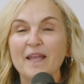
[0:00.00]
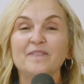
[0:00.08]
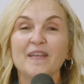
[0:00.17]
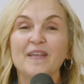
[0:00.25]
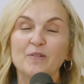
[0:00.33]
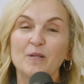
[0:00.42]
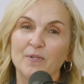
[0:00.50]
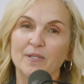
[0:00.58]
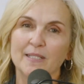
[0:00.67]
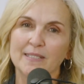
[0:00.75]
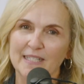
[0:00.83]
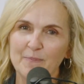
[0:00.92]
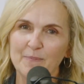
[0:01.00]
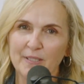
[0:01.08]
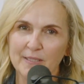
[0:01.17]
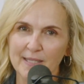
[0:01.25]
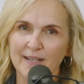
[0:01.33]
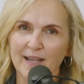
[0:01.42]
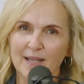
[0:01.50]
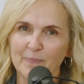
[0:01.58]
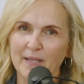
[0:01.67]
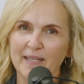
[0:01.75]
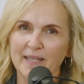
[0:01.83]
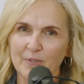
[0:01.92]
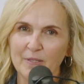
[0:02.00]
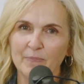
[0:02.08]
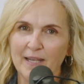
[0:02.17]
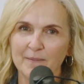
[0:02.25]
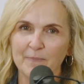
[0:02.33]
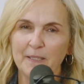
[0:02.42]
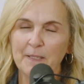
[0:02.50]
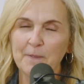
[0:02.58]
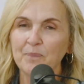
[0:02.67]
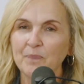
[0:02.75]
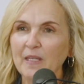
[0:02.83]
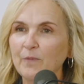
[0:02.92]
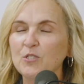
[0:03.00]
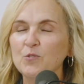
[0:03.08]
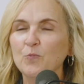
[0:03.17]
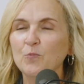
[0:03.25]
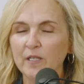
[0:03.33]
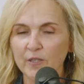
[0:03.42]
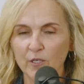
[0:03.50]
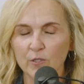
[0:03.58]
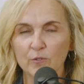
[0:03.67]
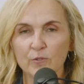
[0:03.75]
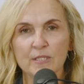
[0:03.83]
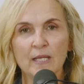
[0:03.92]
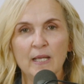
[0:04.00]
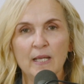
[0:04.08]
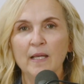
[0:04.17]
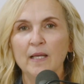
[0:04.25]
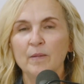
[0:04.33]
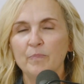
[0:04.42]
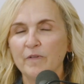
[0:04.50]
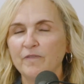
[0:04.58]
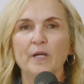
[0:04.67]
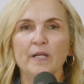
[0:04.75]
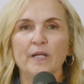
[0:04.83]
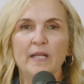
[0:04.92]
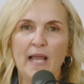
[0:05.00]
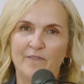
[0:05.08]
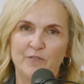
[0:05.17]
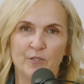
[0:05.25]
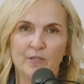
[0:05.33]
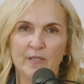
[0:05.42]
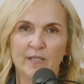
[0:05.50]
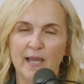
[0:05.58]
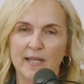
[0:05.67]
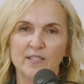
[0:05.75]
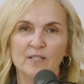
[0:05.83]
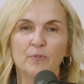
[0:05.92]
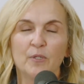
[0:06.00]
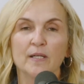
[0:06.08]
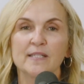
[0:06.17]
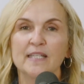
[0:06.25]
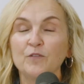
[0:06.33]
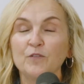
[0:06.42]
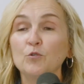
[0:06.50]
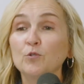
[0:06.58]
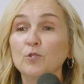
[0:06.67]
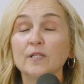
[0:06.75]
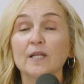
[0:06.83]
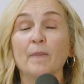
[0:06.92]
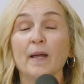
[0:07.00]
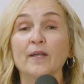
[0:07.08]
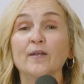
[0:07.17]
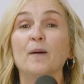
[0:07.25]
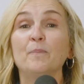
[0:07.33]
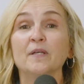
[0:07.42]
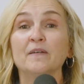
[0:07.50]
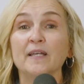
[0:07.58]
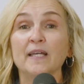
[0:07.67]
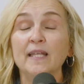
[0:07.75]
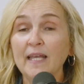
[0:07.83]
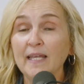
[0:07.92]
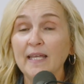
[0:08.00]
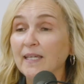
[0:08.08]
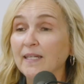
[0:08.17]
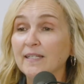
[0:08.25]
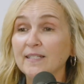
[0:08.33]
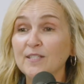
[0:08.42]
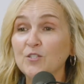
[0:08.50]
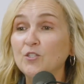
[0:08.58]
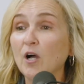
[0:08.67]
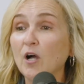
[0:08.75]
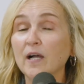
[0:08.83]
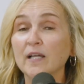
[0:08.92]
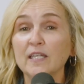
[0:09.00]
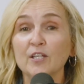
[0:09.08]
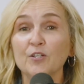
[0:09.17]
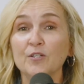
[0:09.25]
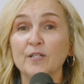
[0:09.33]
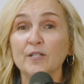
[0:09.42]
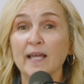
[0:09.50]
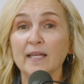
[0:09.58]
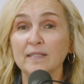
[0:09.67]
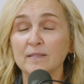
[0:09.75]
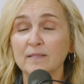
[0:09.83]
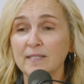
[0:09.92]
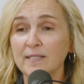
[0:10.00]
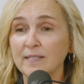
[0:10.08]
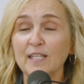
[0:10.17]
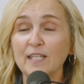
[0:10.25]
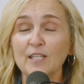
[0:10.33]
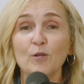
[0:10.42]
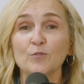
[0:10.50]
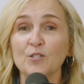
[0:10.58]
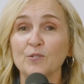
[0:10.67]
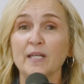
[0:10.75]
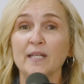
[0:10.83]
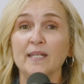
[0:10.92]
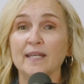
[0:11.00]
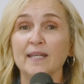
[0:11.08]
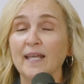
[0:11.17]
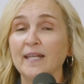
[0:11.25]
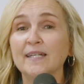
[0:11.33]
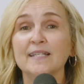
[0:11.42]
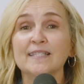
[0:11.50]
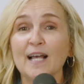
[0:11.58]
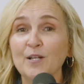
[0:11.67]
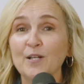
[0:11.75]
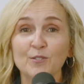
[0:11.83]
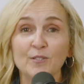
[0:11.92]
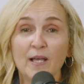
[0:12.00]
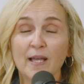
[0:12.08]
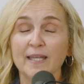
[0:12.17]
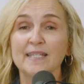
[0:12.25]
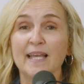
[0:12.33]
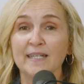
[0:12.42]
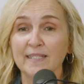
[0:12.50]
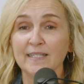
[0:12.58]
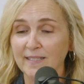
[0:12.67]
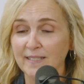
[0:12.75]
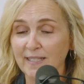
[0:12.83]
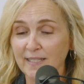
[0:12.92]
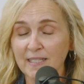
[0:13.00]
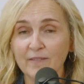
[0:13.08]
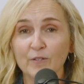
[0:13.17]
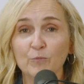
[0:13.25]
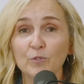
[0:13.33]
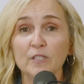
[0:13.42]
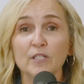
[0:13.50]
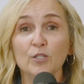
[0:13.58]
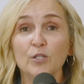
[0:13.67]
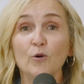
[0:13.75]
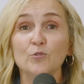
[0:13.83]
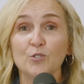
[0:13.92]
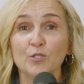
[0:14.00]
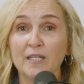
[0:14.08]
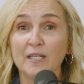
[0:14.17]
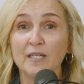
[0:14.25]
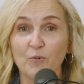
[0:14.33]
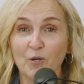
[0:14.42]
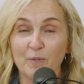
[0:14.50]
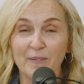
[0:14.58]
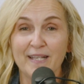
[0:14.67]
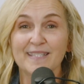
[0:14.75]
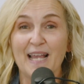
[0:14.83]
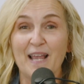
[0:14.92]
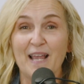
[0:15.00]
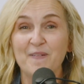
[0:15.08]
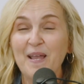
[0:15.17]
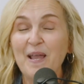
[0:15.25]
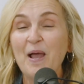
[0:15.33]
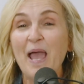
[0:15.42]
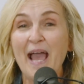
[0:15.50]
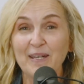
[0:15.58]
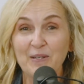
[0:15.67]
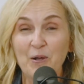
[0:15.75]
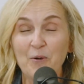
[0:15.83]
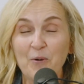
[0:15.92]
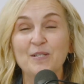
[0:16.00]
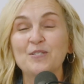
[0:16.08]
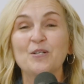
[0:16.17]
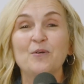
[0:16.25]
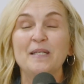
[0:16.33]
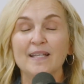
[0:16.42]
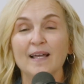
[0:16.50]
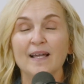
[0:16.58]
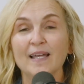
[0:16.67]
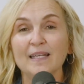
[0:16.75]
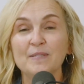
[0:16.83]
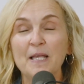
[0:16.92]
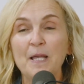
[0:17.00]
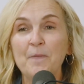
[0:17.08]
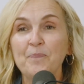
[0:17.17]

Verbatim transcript: My favorite book is Experiencing God by Henry Blackaby. It was one of those before and after kinds of books. If you look at my copy of it, it is dog-eared and sticky notes are in it and it is underlined and it doesn't even really close good anymore because I've had it open so many times.